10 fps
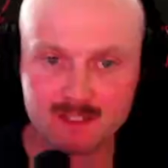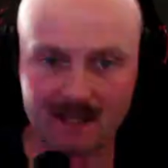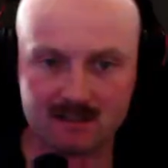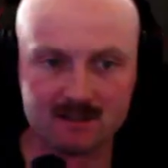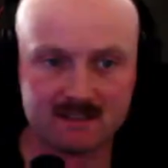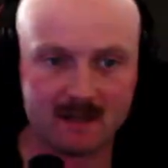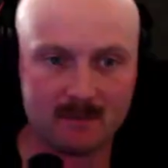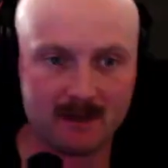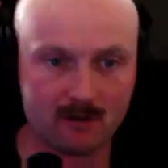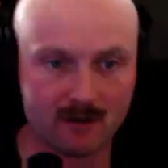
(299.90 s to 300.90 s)
so let's take a
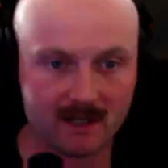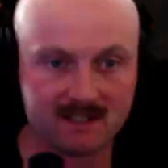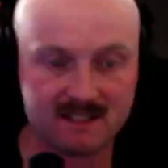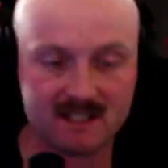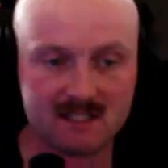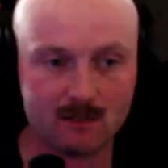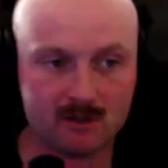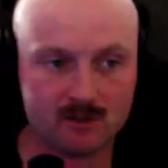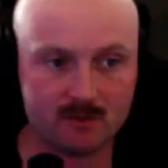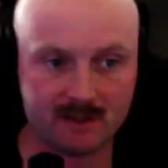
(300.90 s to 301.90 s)
peek real quick. 61
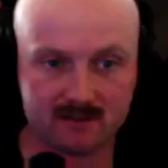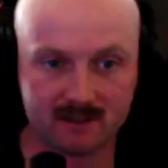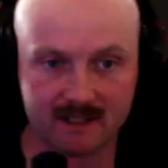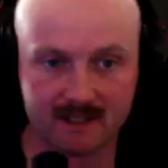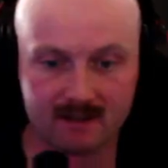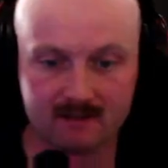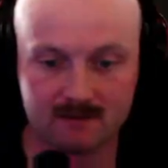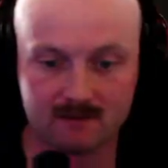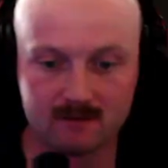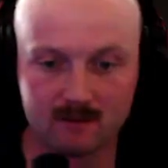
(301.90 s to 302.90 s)
troop kills right there
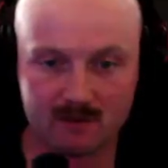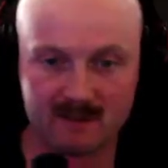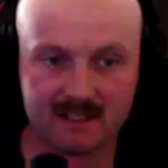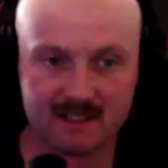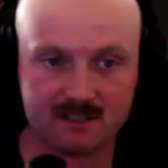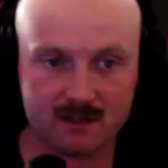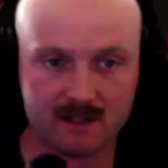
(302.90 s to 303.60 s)
with my Secutores.